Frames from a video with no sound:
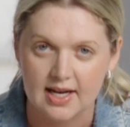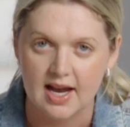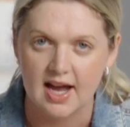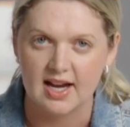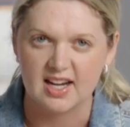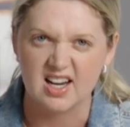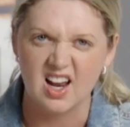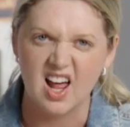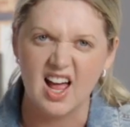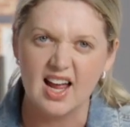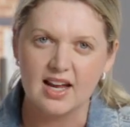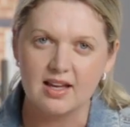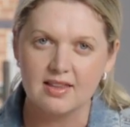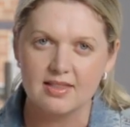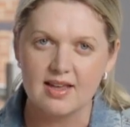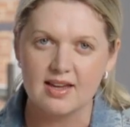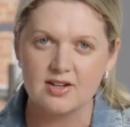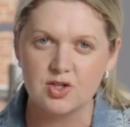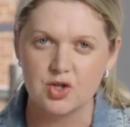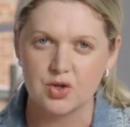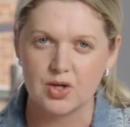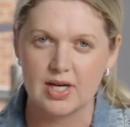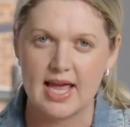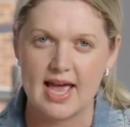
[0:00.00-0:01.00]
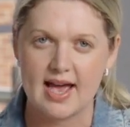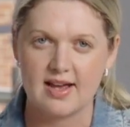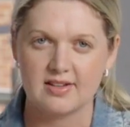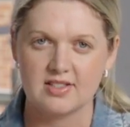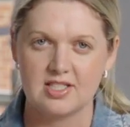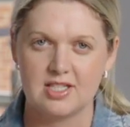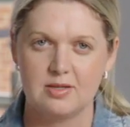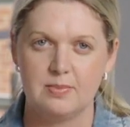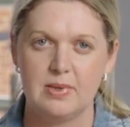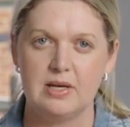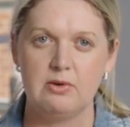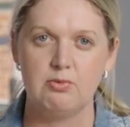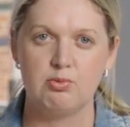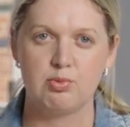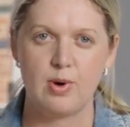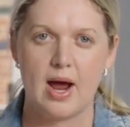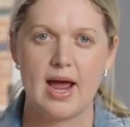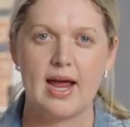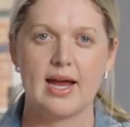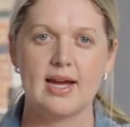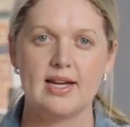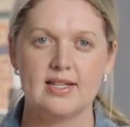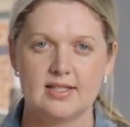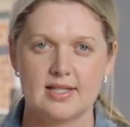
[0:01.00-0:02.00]
I'd like their tree house to be
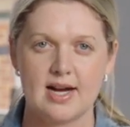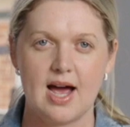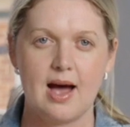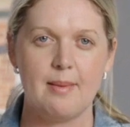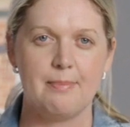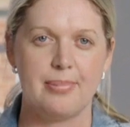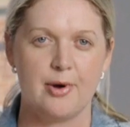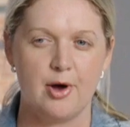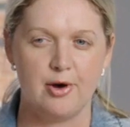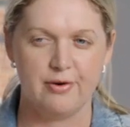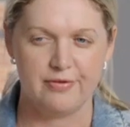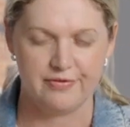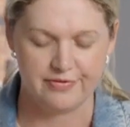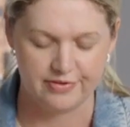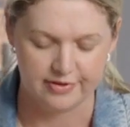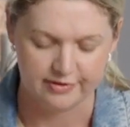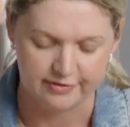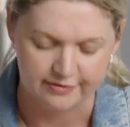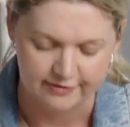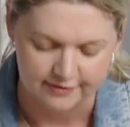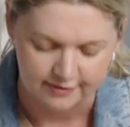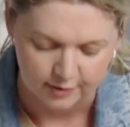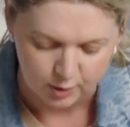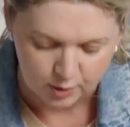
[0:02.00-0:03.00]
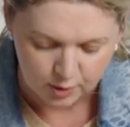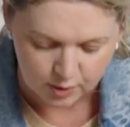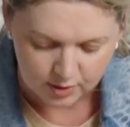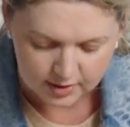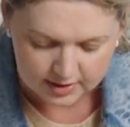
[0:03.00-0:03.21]
raised up off the floor.